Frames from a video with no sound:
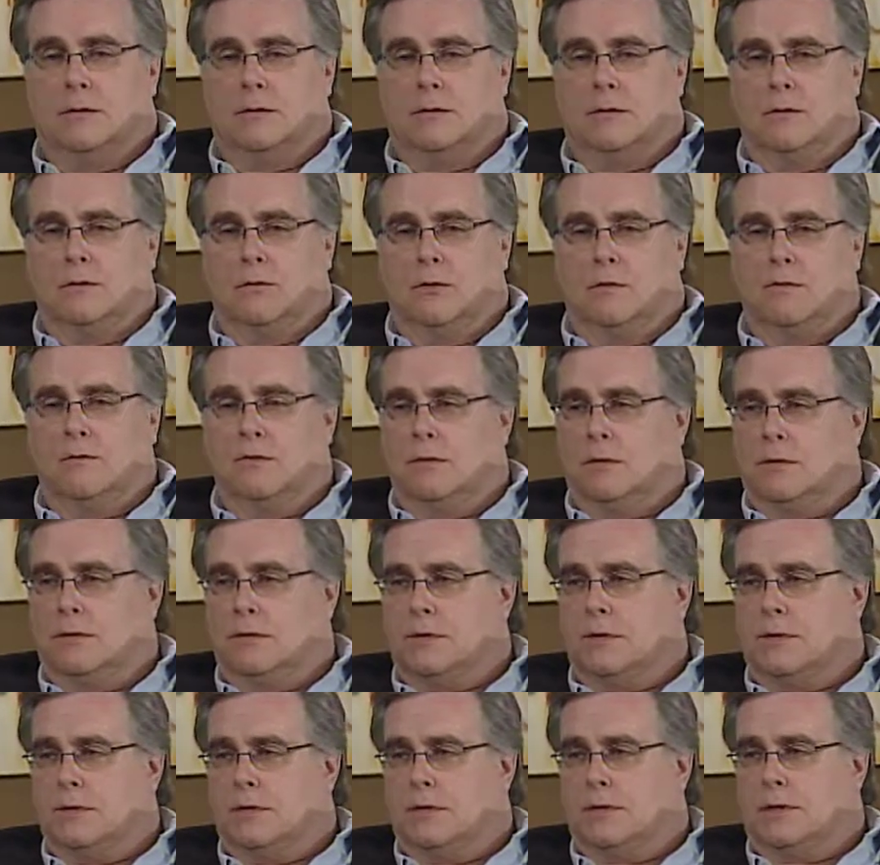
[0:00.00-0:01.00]
Louisville
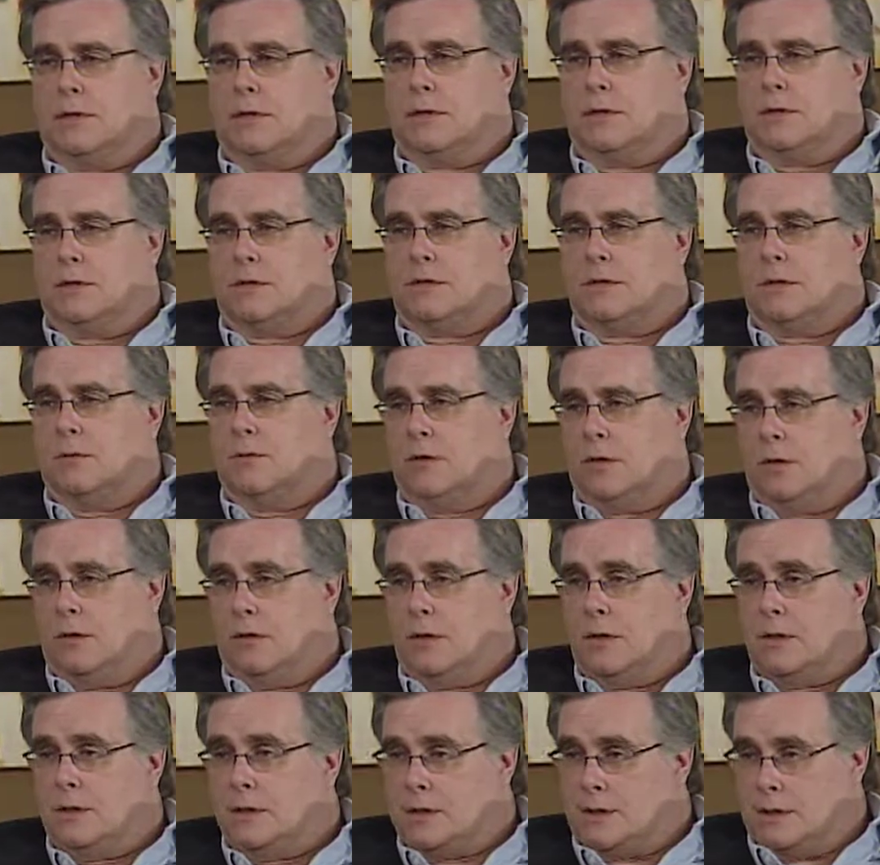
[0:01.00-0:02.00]

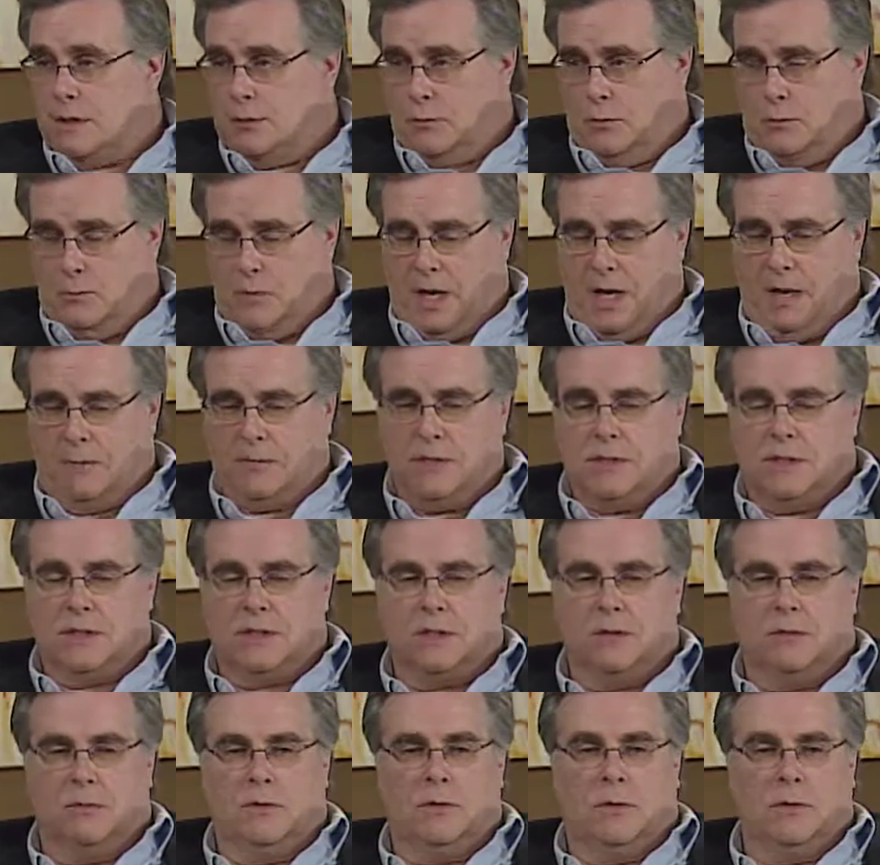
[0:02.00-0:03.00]
Seminary and Southern Baptist
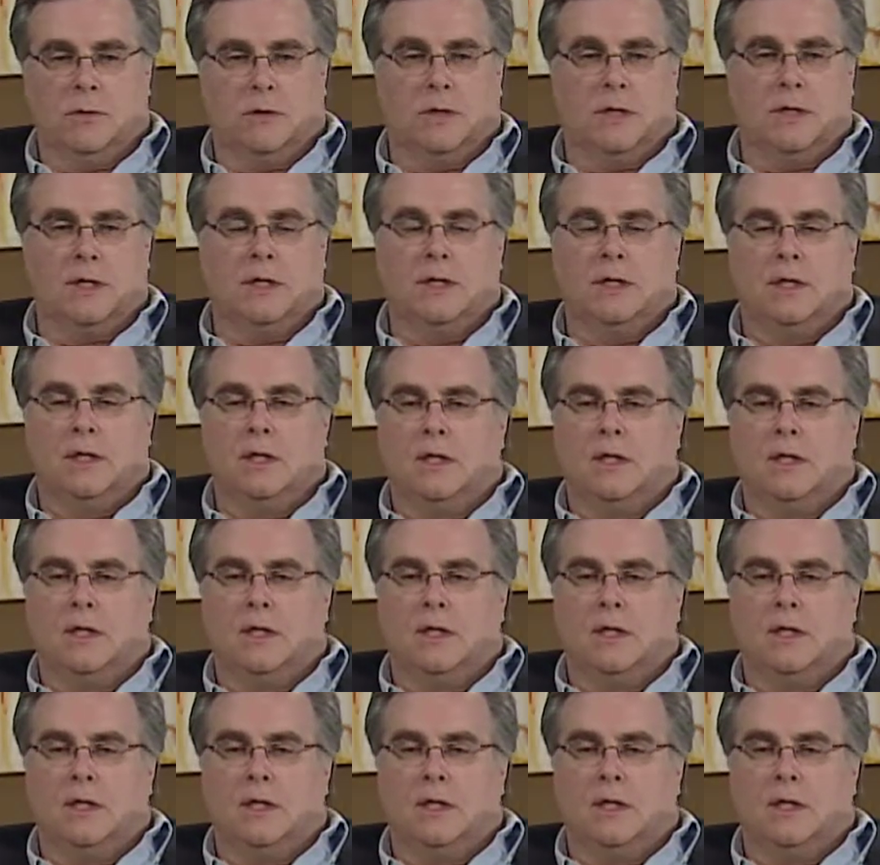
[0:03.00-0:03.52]
Seminary,